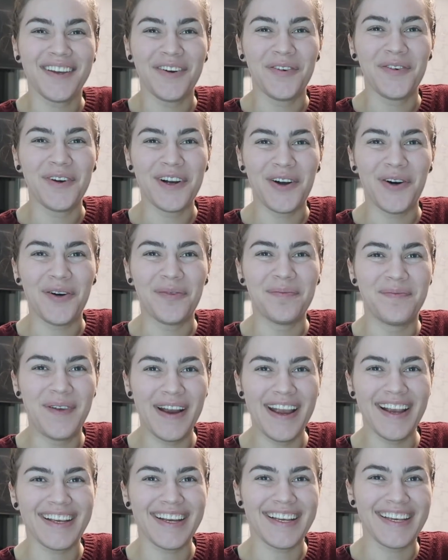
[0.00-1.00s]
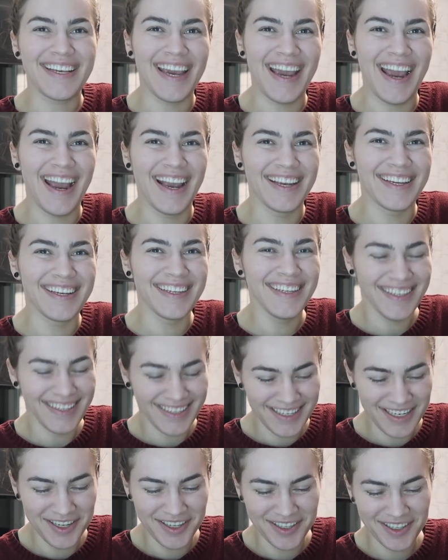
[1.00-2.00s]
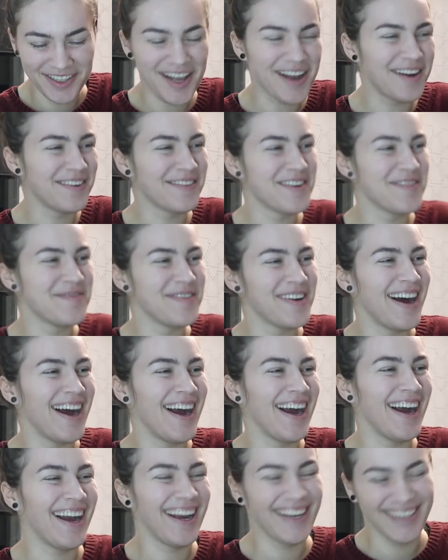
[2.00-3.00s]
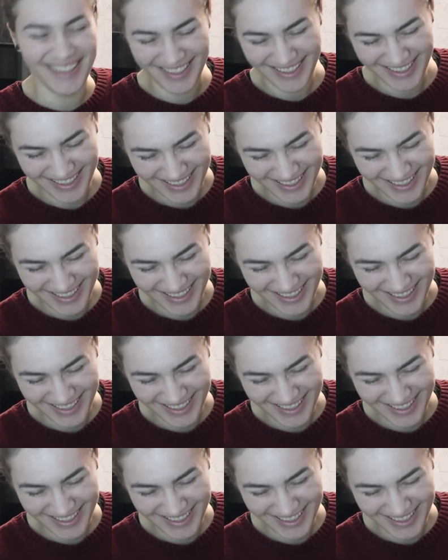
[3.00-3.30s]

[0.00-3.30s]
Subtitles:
We're gonna bake a cake. Love you, bye.